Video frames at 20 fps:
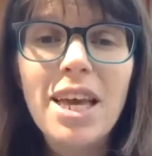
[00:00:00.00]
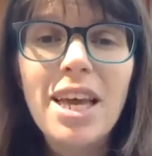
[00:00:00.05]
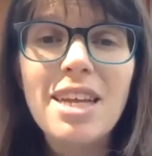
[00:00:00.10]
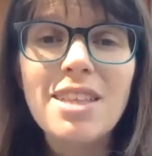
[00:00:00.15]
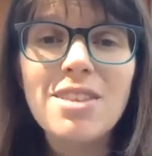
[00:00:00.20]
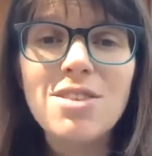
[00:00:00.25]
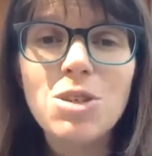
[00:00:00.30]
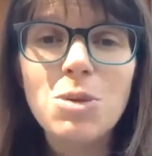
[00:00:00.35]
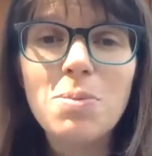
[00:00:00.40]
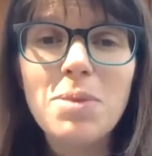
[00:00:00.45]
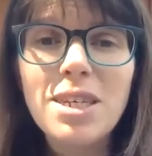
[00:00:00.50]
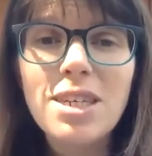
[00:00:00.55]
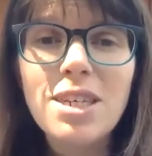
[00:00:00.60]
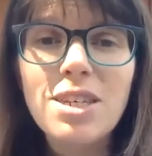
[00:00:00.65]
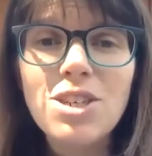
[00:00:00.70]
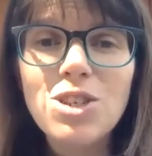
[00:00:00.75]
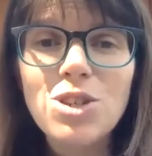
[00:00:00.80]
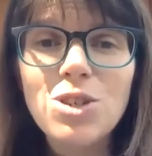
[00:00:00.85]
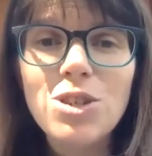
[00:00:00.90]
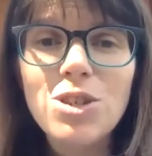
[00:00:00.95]
And so making
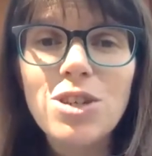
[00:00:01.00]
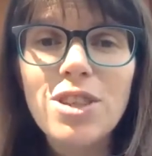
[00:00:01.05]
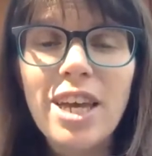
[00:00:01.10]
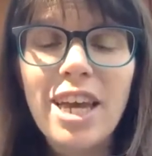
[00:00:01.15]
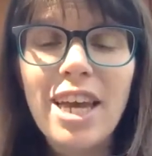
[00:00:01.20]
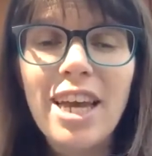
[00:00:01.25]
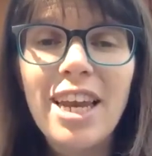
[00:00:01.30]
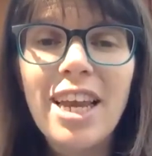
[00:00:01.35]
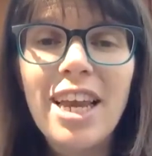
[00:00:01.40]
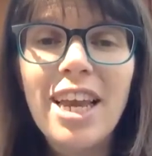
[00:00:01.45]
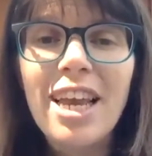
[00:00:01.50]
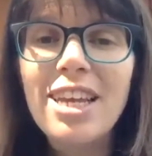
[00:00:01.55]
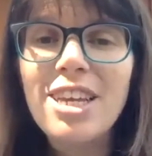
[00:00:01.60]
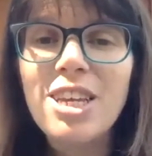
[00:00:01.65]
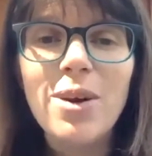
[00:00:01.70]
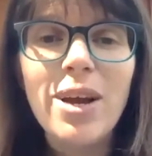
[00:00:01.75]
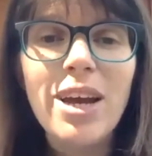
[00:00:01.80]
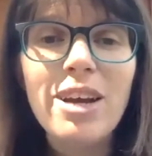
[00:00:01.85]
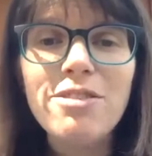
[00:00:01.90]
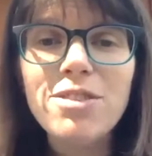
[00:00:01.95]
sure that
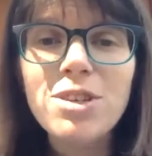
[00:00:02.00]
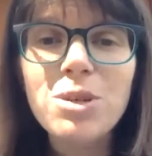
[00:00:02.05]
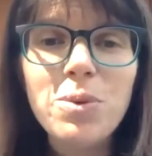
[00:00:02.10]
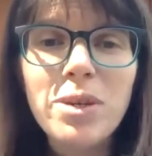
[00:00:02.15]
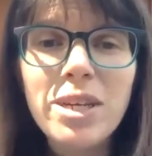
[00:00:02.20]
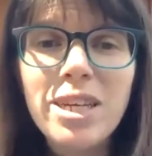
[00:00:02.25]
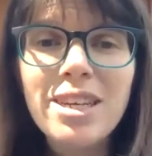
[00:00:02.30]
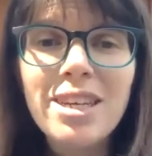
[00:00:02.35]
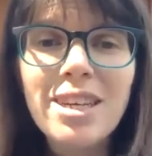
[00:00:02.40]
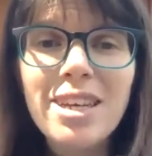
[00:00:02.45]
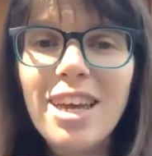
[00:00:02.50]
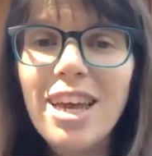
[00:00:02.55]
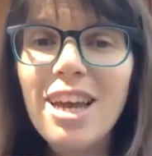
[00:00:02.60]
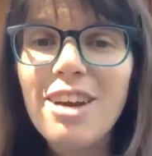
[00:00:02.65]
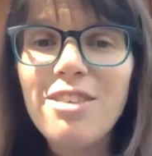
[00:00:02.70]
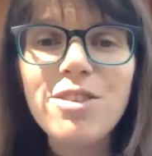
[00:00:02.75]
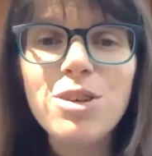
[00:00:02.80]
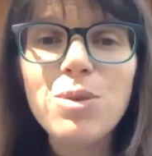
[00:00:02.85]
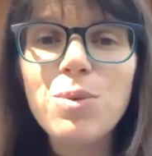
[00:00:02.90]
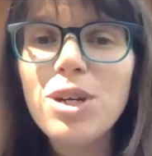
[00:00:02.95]
every week,
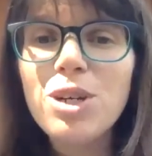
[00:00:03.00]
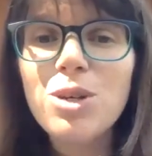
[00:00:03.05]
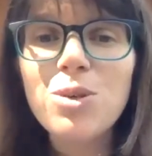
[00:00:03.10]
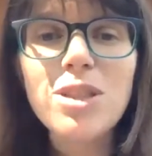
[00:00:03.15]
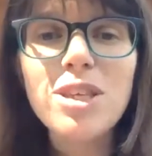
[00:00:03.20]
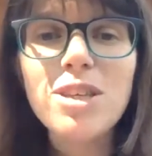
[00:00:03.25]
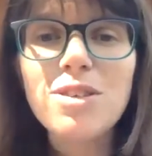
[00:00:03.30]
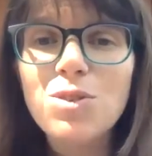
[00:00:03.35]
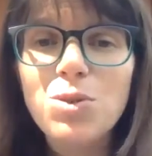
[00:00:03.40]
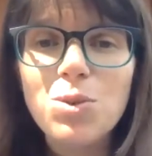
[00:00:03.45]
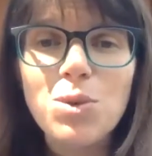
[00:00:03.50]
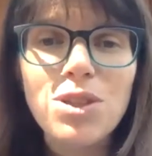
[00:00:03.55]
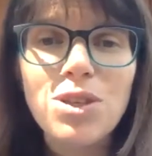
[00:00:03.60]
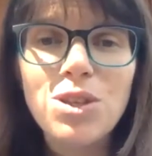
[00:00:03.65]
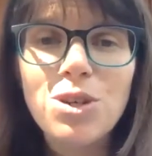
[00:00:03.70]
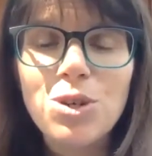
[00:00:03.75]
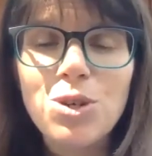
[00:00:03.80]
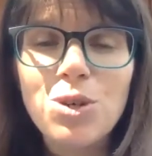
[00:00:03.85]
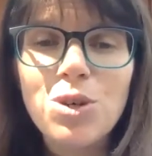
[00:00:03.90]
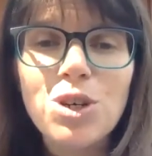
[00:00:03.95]
everyone who lives with
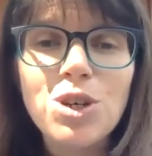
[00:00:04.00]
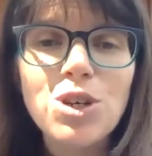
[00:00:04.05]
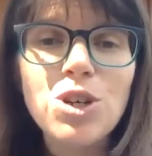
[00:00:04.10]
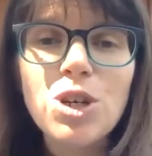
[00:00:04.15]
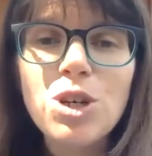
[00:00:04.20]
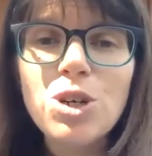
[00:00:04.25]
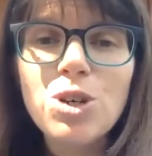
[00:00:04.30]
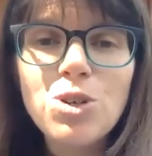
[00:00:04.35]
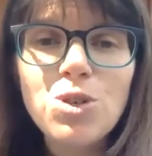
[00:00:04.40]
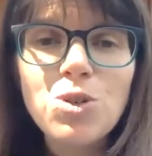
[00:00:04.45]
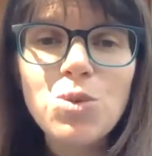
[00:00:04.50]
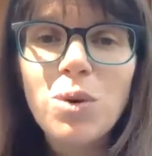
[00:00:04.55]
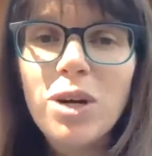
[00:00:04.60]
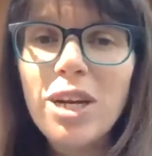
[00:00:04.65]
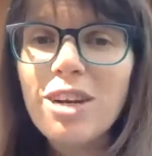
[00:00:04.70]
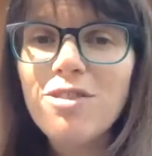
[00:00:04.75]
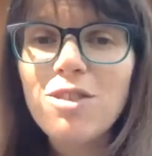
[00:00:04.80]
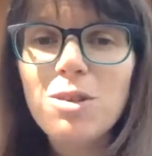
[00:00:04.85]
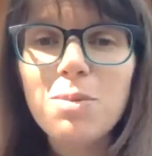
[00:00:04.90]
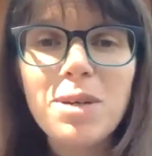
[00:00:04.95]
you knows what
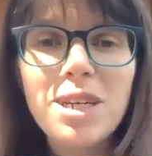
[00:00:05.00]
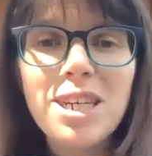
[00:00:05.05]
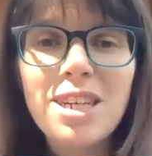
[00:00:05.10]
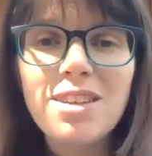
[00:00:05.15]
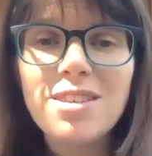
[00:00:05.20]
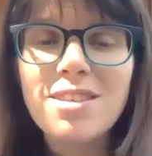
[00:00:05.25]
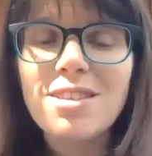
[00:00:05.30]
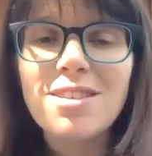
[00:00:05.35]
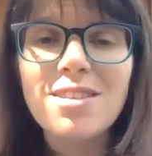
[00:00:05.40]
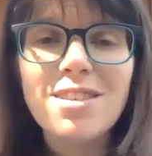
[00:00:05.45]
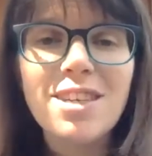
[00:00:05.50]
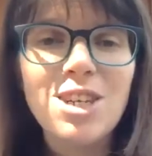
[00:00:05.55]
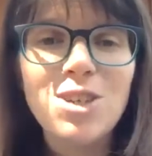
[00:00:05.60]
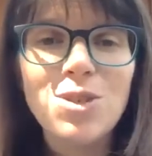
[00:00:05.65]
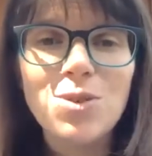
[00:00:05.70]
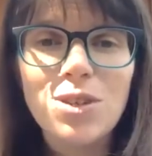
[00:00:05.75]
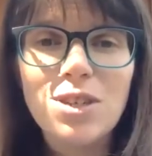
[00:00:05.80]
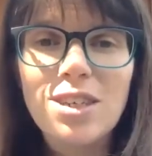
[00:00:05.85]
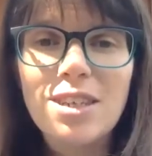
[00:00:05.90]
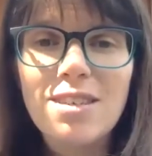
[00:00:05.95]
everybody else's
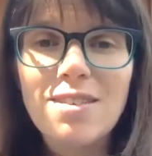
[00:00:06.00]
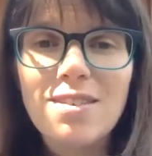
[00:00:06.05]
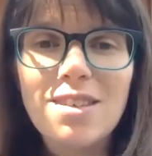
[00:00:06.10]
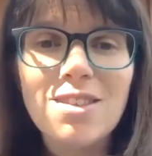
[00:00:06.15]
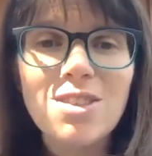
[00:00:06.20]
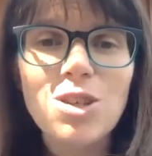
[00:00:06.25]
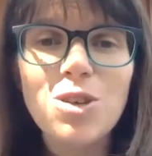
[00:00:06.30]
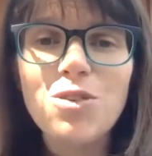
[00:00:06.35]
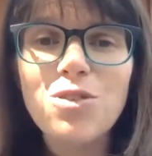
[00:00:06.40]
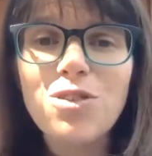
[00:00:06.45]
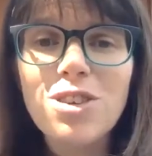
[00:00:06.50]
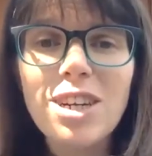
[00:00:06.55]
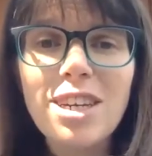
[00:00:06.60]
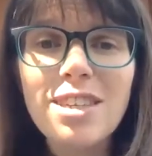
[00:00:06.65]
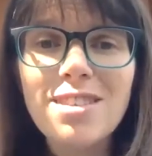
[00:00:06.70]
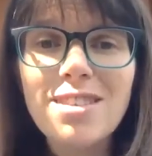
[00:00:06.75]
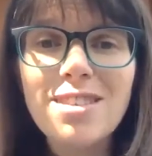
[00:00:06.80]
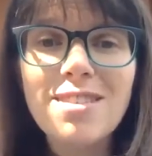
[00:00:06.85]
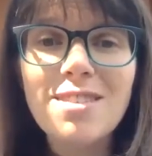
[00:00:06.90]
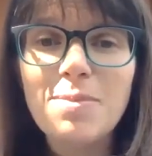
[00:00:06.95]
schedule is. And so for us,
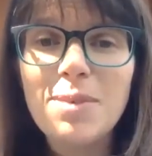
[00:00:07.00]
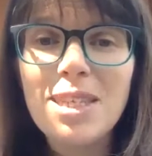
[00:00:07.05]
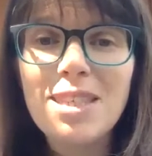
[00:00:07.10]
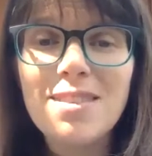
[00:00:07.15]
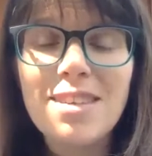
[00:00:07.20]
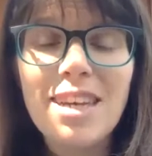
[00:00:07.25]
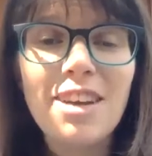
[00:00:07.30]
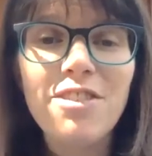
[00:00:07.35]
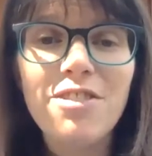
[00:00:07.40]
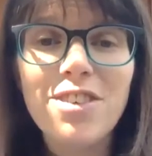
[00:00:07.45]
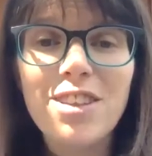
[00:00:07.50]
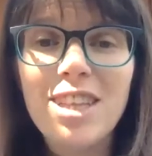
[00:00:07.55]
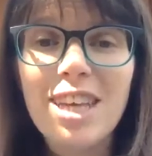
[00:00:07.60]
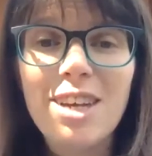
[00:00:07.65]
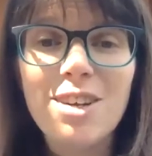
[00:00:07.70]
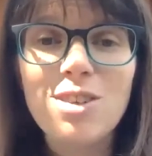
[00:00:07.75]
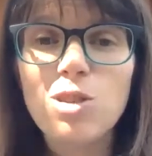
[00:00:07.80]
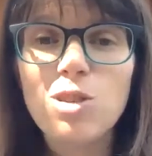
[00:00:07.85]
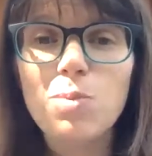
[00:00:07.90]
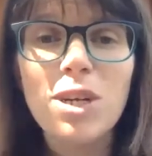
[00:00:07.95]
this means I fill out a
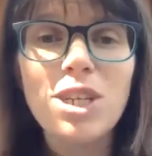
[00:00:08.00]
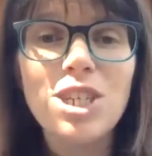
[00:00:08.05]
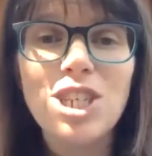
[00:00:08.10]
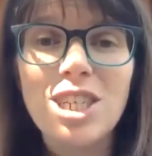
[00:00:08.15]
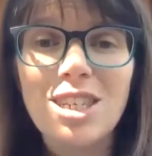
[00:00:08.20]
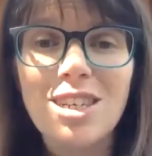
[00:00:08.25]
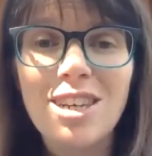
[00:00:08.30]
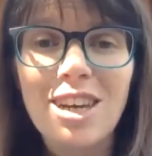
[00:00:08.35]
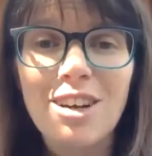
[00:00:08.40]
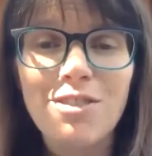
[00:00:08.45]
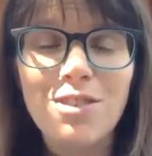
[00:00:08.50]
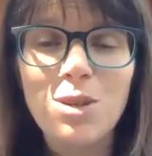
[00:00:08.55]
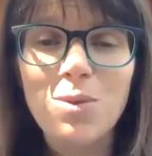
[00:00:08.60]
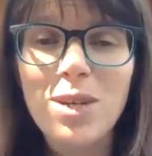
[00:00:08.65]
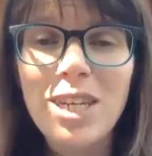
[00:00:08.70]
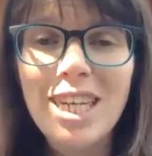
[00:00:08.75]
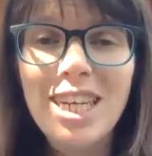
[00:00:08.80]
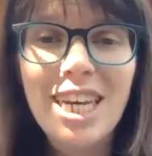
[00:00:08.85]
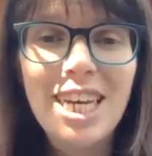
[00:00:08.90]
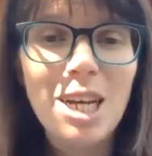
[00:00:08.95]
spreadsheet every
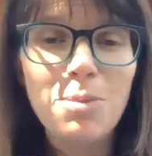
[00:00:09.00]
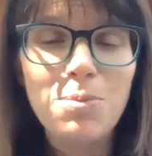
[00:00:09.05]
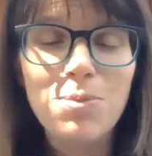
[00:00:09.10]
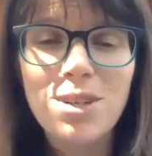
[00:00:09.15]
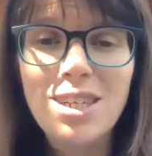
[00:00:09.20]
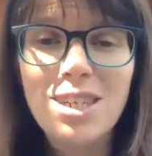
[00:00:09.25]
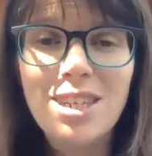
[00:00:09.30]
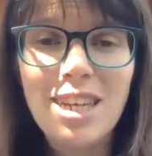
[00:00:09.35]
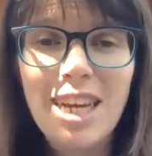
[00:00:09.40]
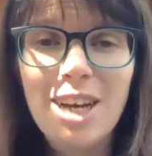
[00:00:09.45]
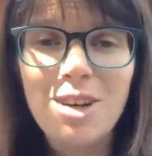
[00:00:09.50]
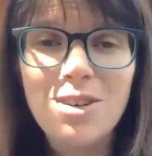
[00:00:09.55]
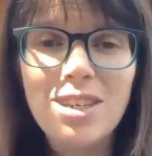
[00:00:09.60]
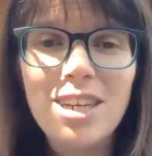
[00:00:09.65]
week and I print it out.